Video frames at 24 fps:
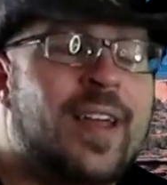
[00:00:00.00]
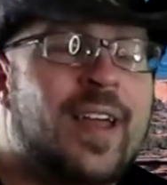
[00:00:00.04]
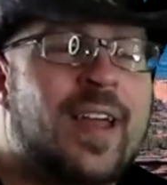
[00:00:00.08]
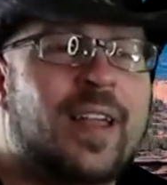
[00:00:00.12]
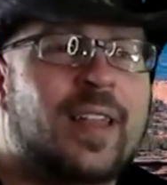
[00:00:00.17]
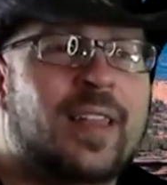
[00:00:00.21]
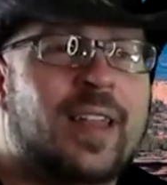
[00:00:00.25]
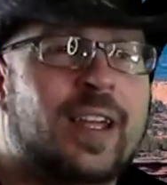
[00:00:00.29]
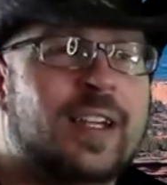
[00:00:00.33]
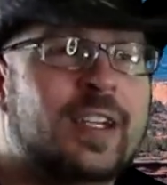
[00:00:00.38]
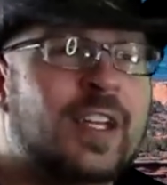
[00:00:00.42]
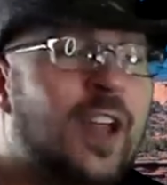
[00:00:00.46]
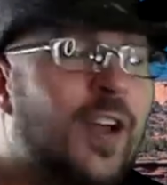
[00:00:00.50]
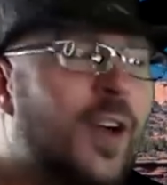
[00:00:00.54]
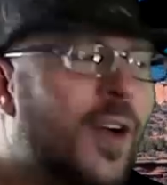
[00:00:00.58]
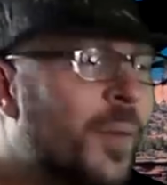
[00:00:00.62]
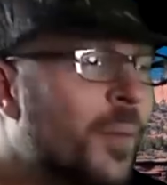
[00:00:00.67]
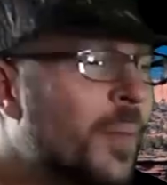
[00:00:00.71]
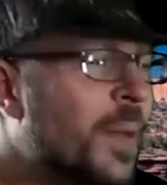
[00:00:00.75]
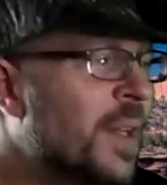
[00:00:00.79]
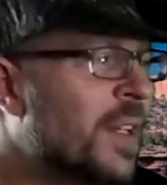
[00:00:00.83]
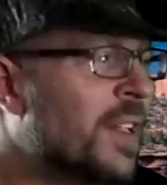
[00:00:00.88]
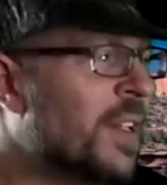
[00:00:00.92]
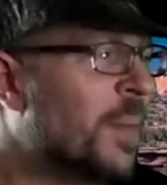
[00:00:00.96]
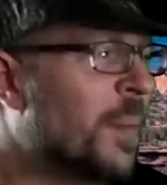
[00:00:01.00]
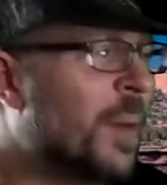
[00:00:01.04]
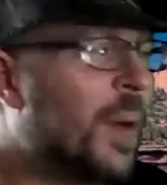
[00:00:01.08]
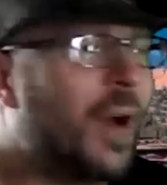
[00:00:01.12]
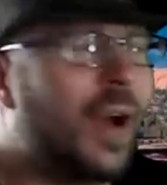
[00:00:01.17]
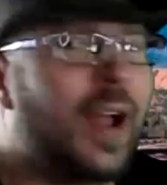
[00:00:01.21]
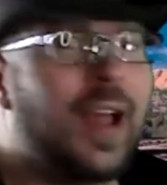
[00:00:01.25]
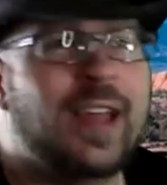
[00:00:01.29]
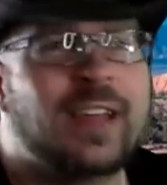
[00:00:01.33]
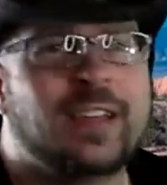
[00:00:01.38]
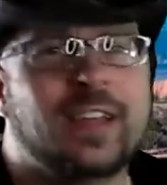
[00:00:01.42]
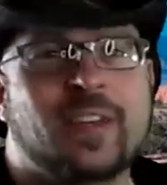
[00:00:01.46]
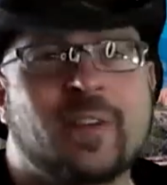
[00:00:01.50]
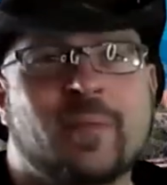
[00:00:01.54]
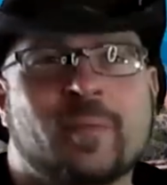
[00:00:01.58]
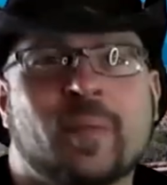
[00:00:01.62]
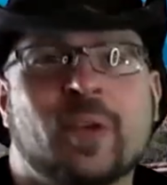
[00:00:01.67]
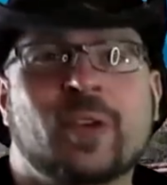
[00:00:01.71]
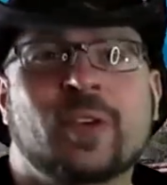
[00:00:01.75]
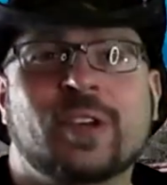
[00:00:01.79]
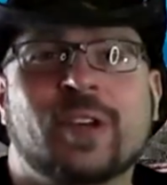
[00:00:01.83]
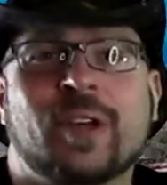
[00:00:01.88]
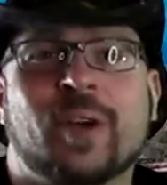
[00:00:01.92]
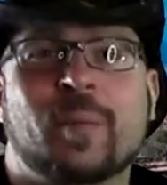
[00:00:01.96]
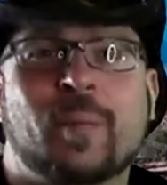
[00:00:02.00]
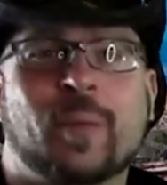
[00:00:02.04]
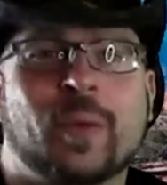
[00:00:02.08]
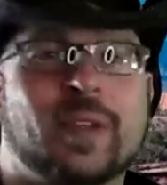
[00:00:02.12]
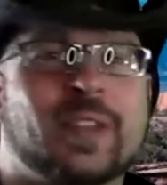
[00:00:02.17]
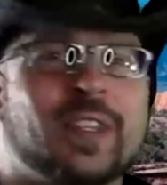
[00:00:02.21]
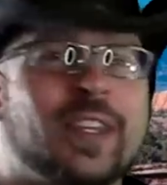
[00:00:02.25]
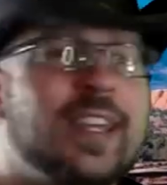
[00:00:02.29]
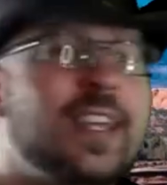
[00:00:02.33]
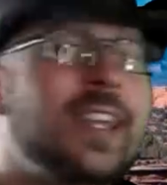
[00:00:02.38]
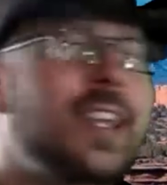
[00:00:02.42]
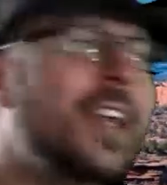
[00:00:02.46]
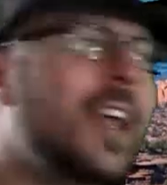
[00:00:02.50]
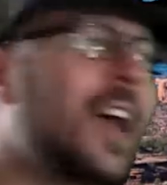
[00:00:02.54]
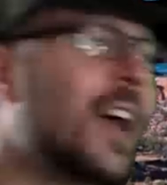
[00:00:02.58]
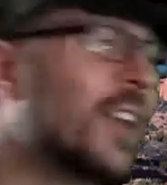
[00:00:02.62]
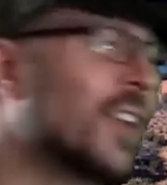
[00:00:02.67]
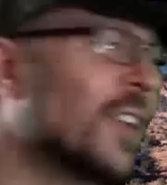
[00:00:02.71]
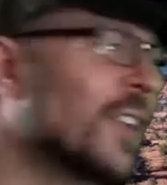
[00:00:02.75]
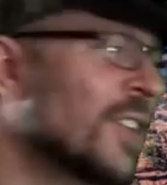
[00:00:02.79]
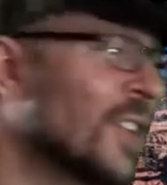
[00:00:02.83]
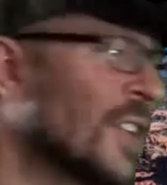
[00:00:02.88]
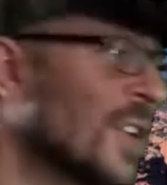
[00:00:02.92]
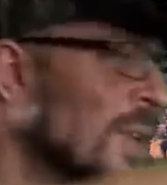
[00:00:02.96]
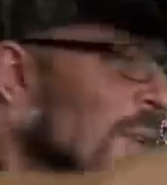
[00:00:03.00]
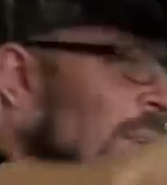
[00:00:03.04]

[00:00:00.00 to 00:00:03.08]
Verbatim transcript: Like, don't be surprised if Mundo puts a hit out on you.